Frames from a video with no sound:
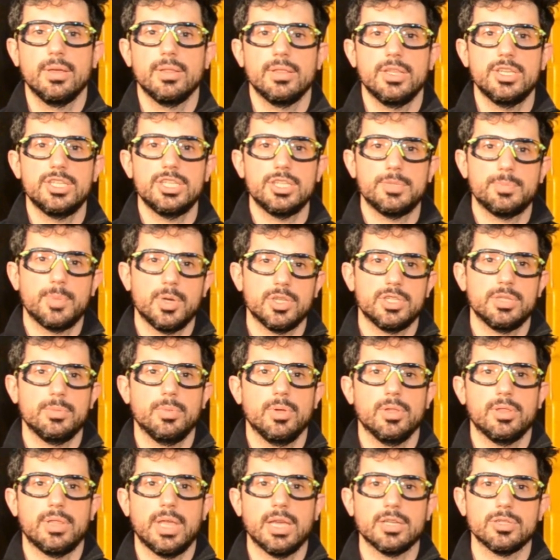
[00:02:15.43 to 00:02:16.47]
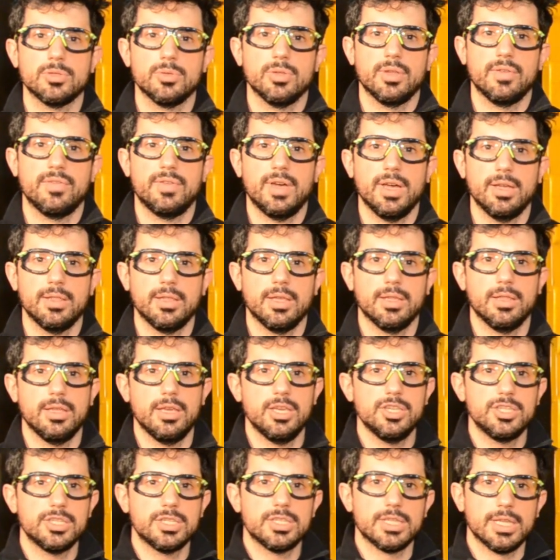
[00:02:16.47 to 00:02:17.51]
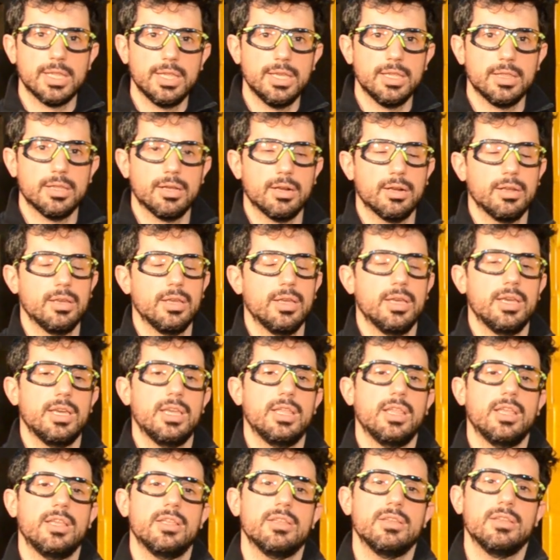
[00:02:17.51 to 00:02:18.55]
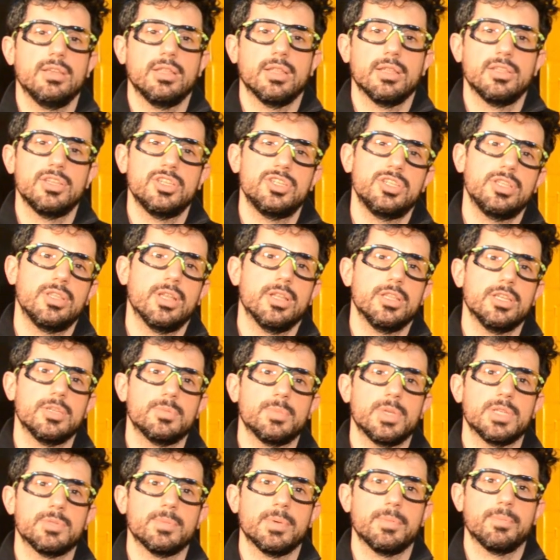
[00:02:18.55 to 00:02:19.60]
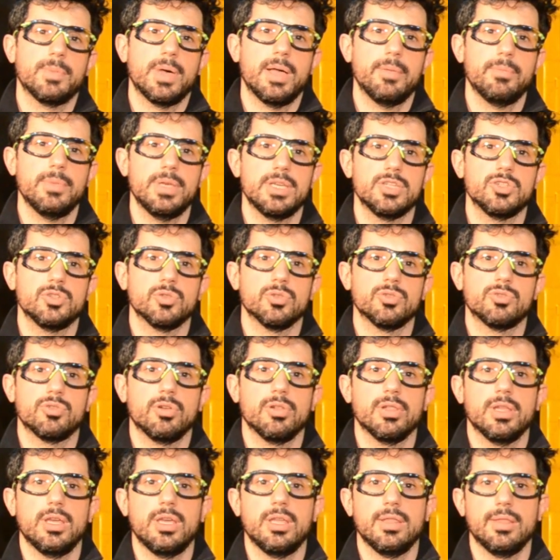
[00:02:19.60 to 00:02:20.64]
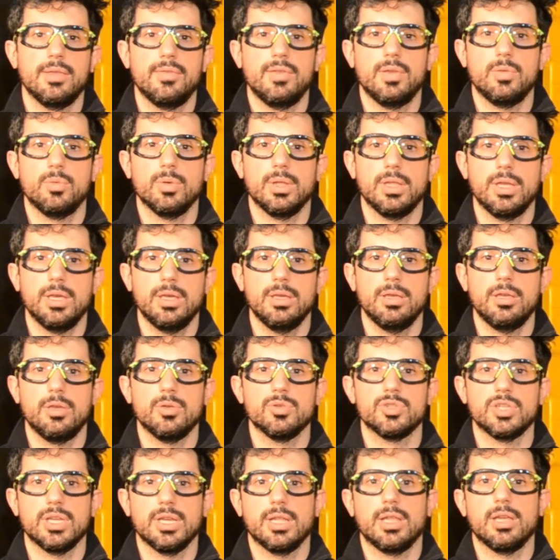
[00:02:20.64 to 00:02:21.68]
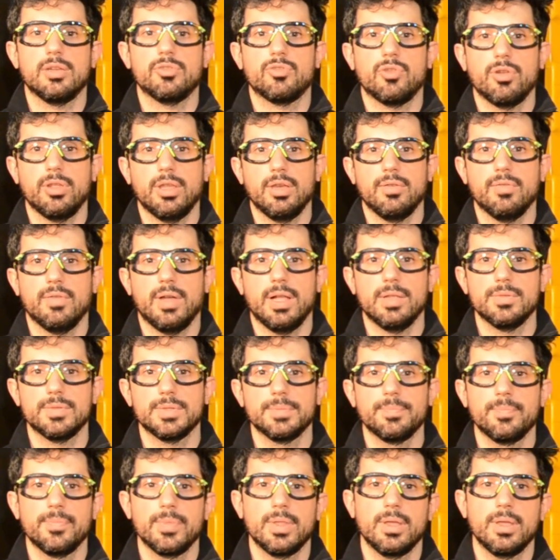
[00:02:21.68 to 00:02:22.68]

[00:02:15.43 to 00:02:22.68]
This is possible thanks to the fact that each cylinder in a digital displacement pump is controlled individually using electronic valves.